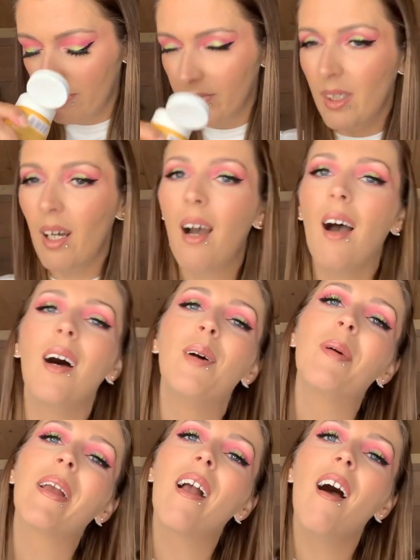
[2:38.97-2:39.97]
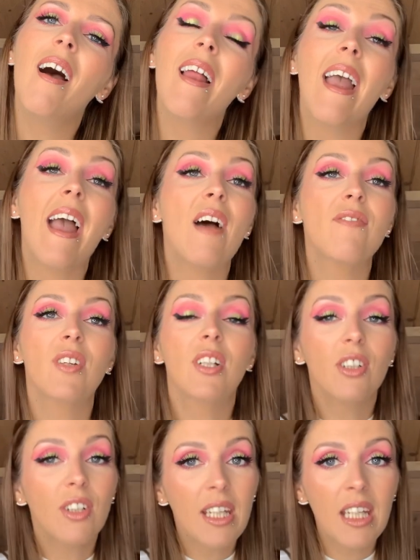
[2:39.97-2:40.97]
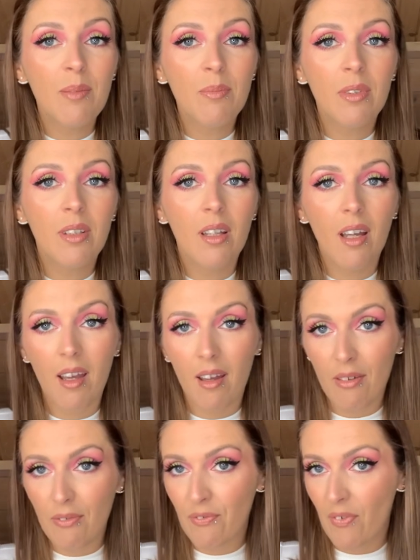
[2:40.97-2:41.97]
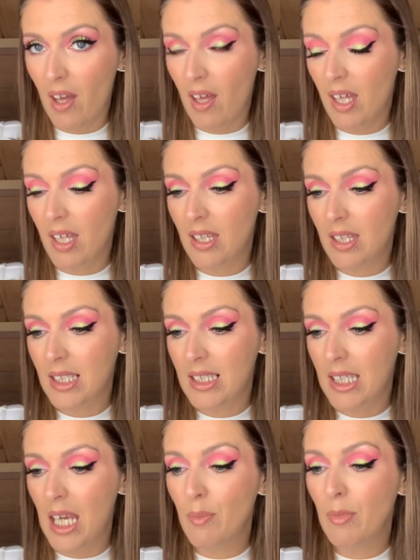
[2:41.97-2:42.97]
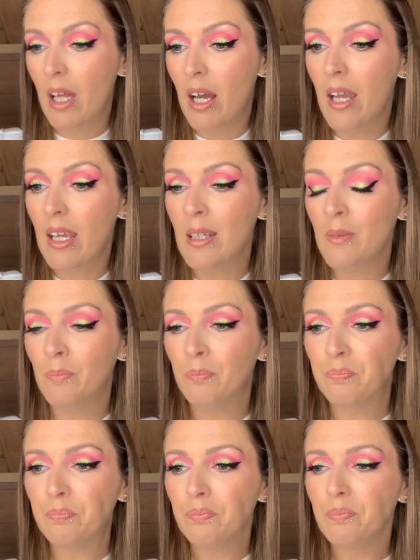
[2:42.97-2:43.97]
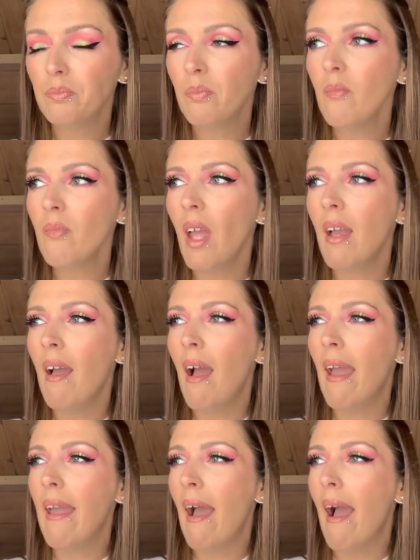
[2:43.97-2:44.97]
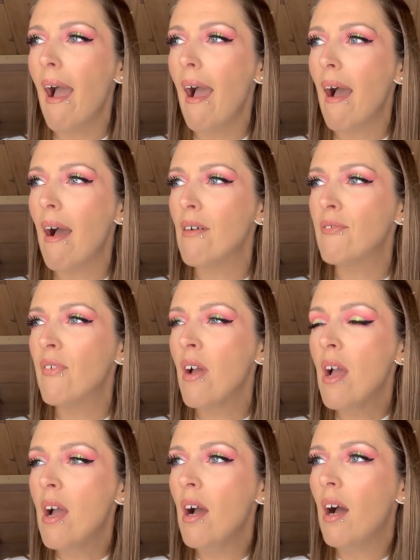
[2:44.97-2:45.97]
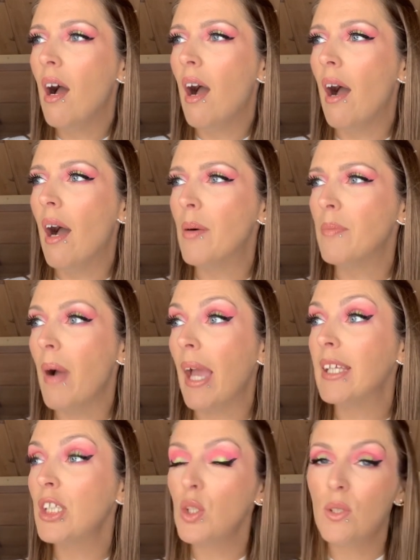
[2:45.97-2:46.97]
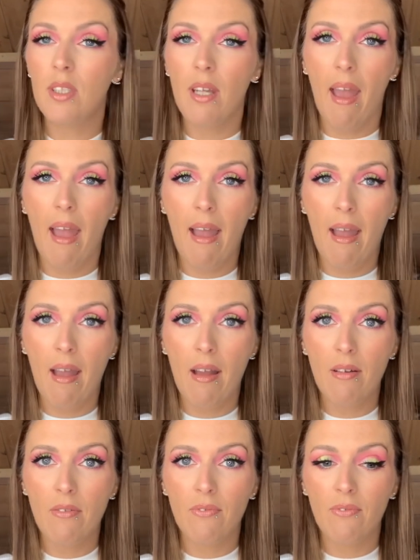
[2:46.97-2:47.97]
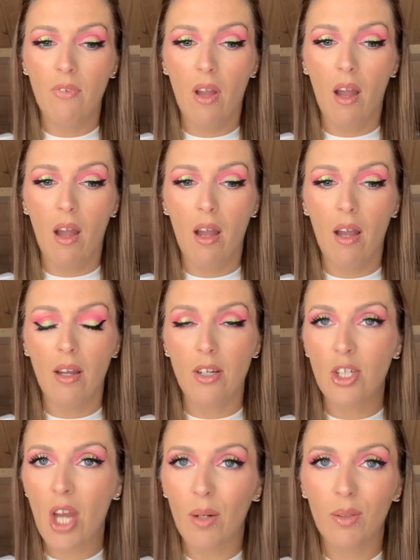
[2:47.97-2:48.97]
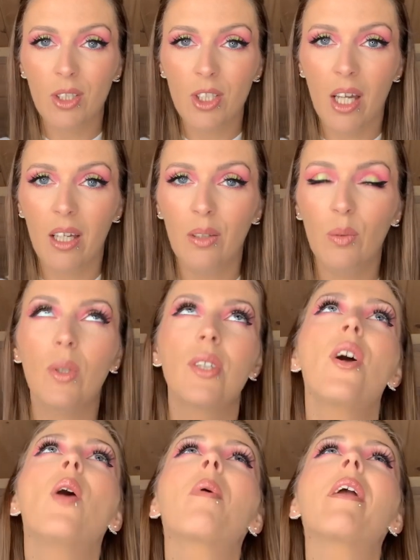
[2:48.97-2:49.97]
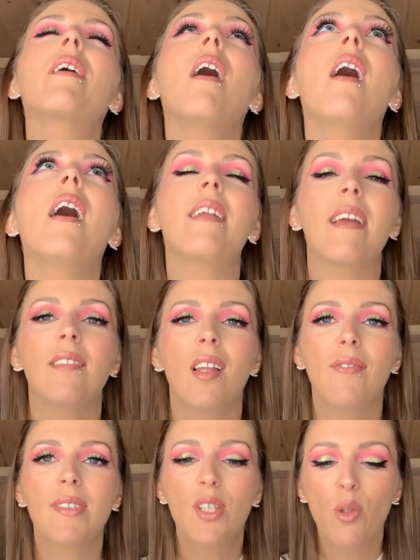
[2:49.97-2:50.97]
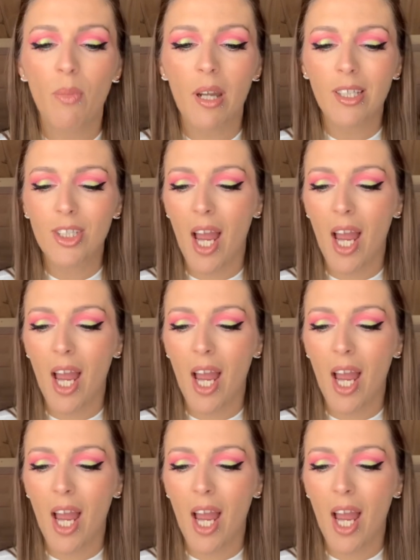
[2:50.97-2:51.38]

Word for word: Oh my God. I have the cream of uh, the same line. I have, um, I used to have uh, a shower gel, which, oh my God, I loved so much.